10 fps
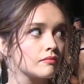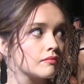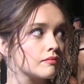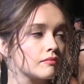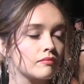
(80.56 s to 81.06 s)

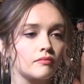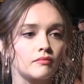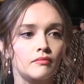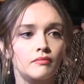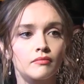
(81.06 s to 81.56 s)

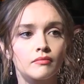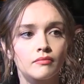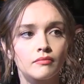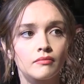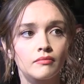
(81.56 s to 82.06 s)

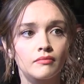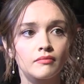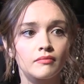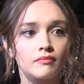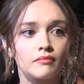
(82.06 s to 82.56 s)

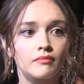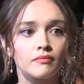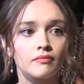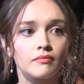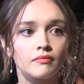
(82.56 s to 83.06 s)

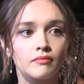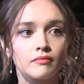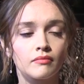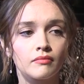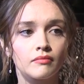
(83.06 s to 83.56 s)

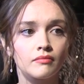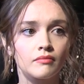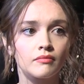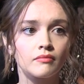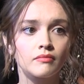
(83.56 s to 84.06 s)

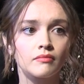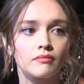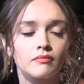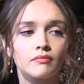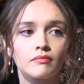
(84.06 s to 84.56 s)

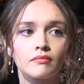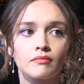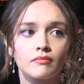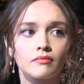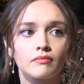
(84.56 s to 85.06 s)

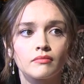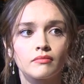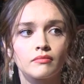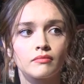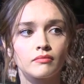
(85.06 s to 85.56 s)

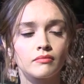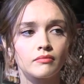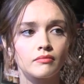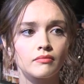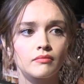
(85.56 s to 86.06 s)

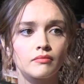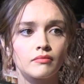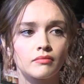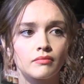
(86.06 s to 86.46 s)
[no speech]